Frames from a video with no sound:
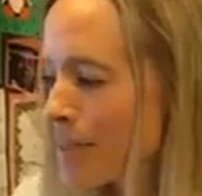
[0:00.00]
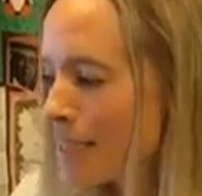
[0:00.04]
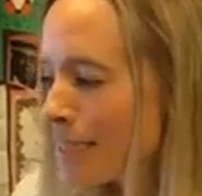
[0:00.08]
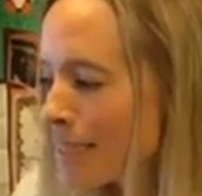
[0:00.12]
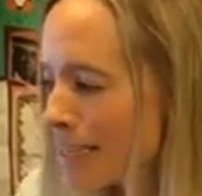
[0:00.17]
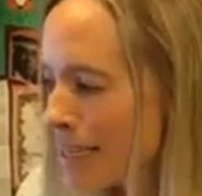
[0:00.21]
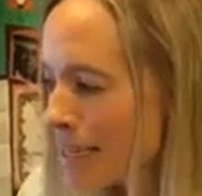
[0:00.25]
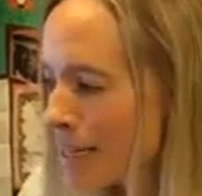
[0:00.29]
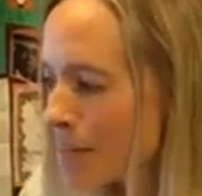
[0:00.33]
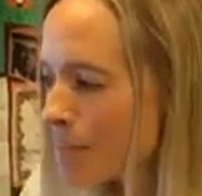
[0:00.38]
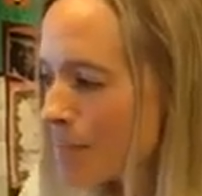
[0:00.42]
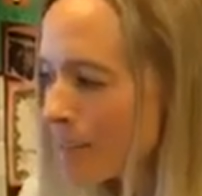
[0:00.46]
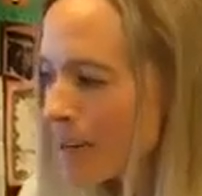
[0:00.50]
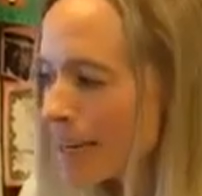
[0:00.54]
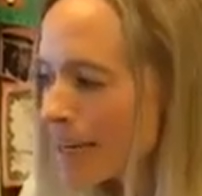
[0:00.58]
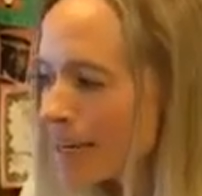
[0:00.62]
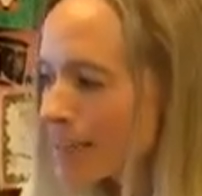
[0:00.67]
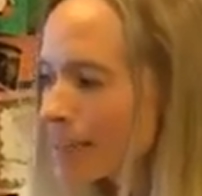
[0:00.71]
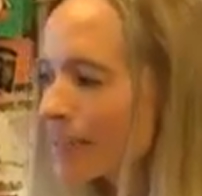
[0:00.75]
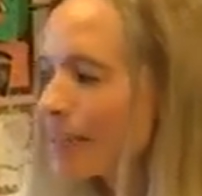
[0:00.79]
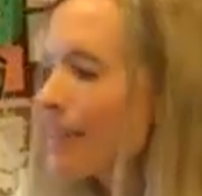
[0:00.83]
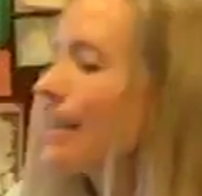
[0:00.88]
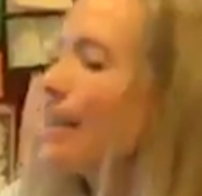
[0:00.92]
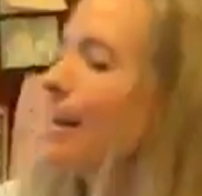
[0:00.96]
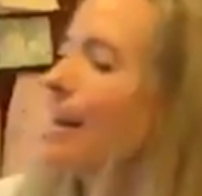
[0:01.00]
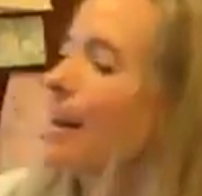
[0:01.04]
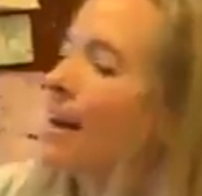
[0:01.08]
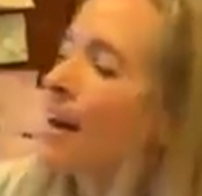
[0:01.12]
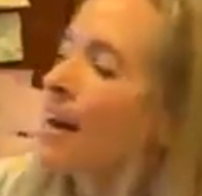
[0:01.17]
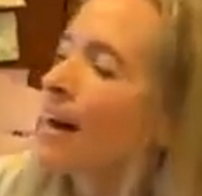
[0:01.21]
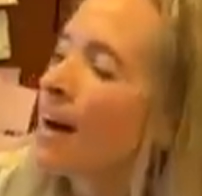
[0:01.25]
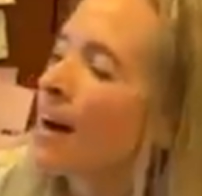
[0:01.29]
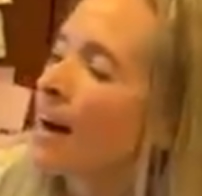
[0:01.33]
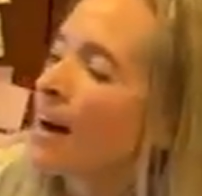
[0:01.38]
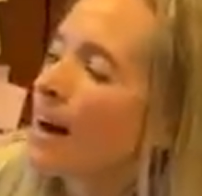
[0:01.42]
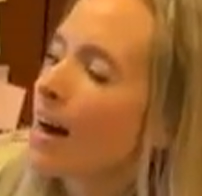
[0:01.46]
to be seen immediately.
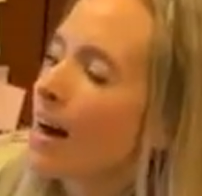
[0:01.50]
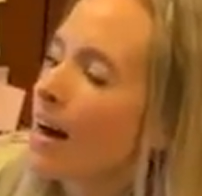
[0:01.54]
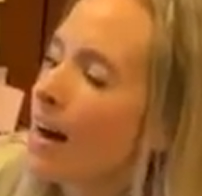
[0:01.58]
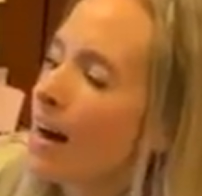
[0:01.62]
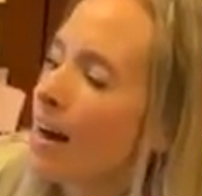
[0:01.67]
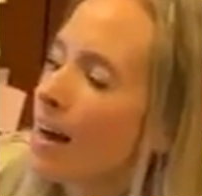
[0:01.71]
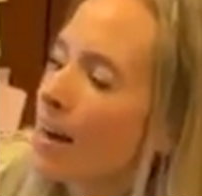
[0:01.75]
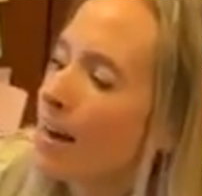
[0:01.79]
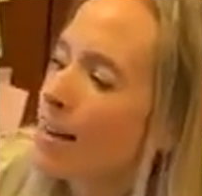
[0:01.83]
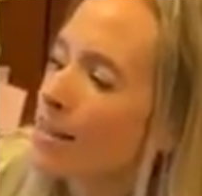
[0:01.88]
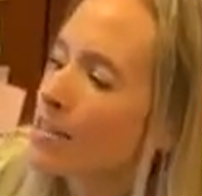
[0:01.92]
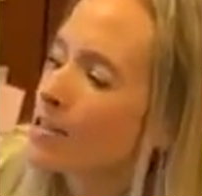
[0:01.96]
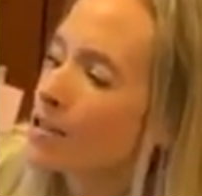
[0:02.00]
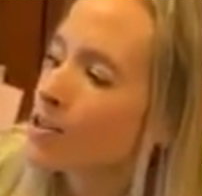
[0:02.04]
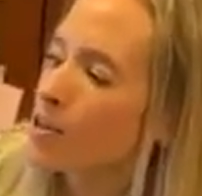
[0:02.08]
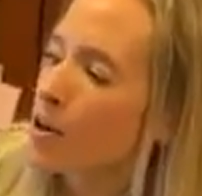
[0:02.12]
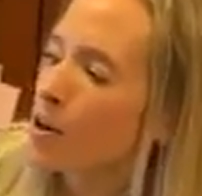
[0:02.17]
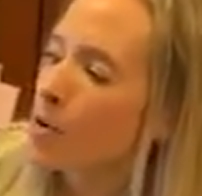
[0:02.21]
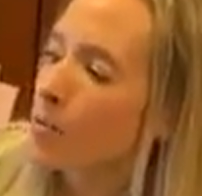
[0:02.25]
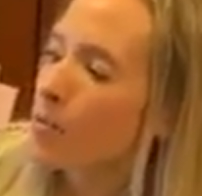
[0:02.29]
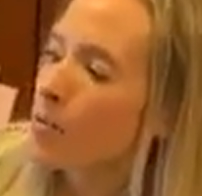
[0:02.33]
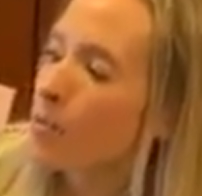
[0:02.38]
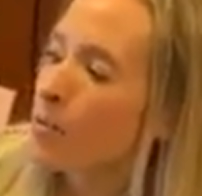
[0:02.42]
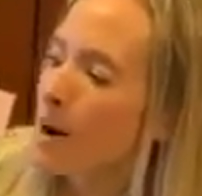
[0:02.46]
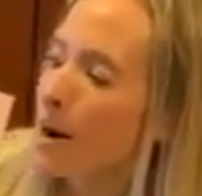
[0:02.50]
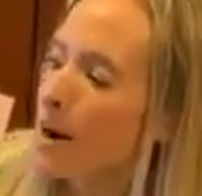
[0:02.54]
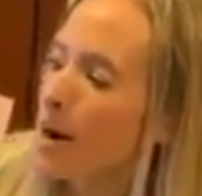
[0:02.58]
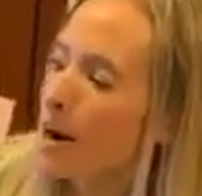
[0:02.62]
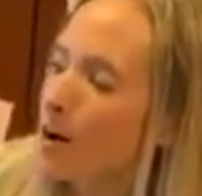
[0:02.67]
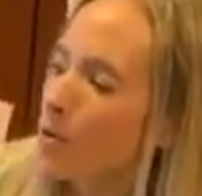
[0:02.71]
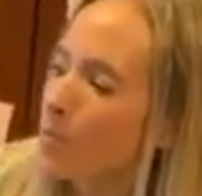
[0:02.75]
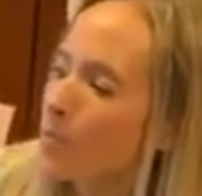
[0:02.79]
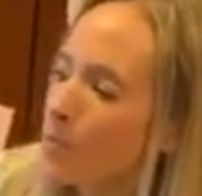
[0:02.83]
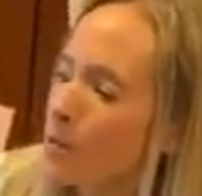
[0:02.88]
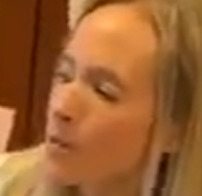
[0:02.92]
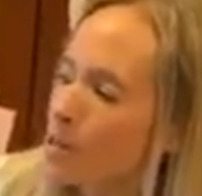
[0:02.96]
Uh, so
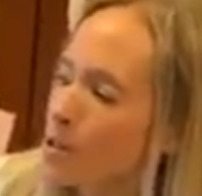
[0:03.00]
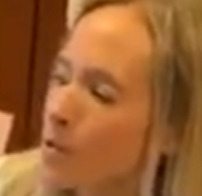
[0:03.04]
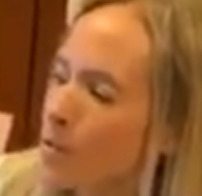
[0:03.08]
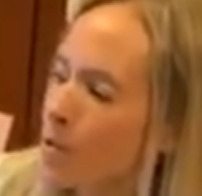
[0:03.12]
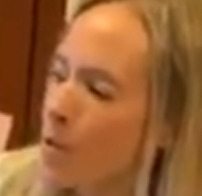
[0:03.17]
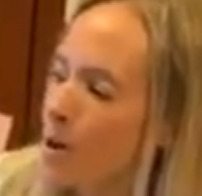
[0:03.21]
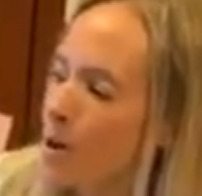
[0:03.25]
where which